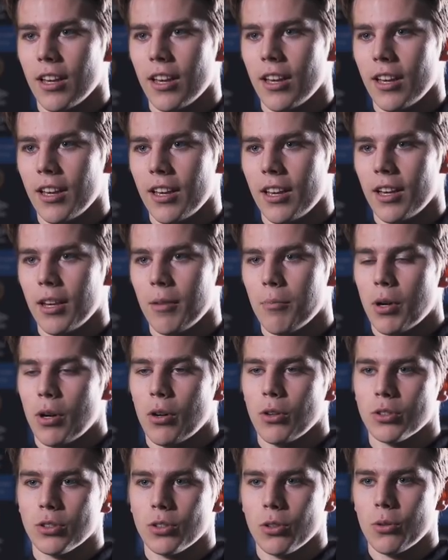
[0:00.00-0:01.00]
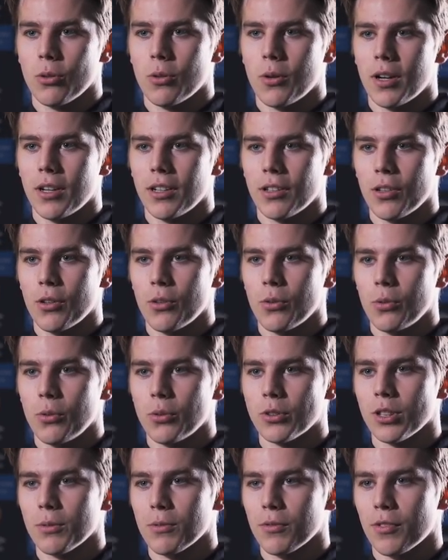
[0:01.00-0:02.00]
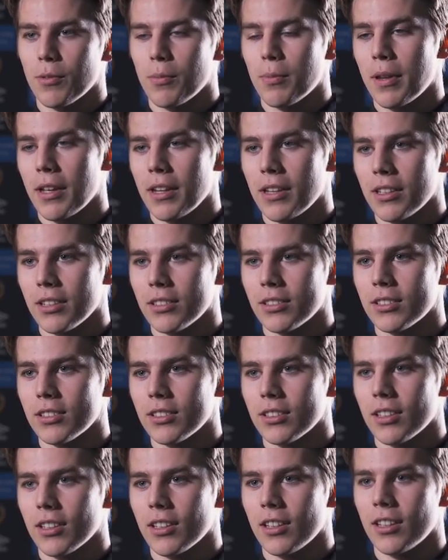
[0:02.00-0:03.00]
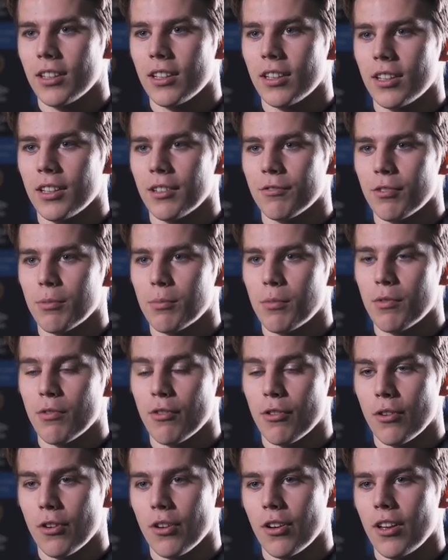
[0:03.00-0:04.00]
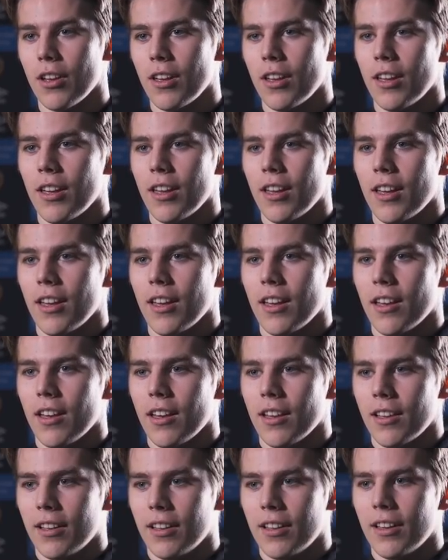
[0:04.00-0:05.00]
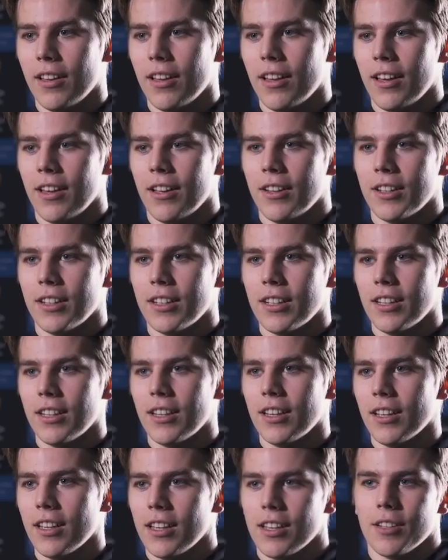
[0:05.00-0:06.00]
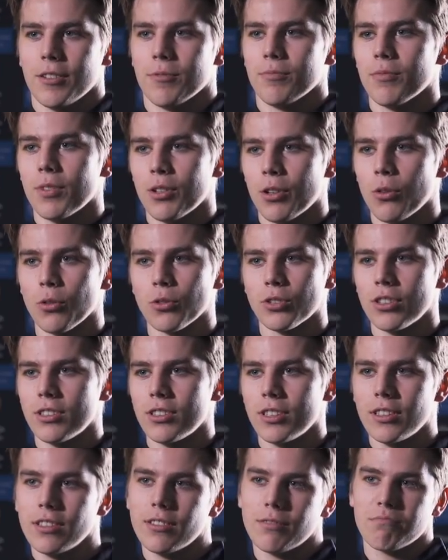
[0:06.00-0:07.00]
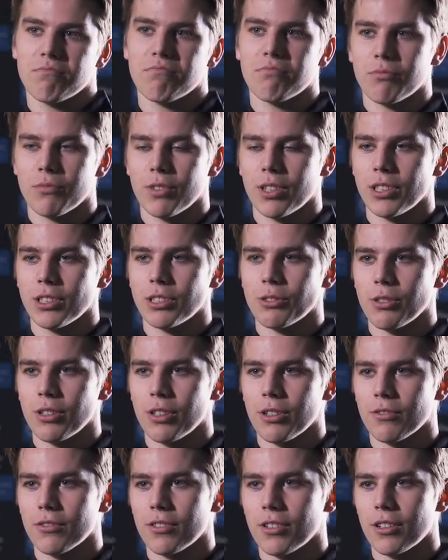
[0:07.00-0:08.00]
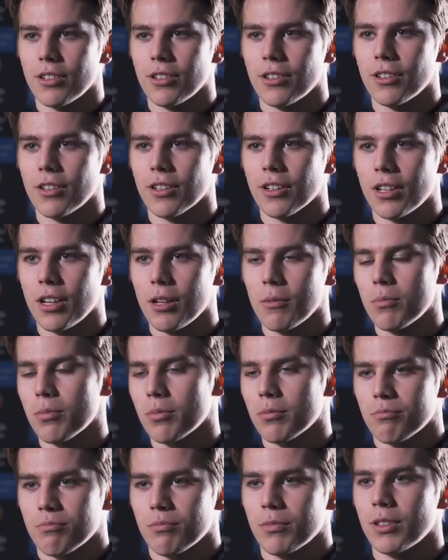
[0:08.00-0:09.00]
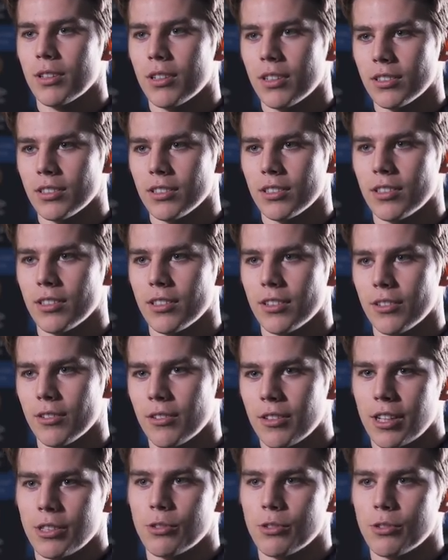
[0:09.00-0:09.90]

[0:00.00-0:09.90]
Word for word: but also I knew some of the players from before, uh, and uh, yeah, Hull City, the history of the club has a, an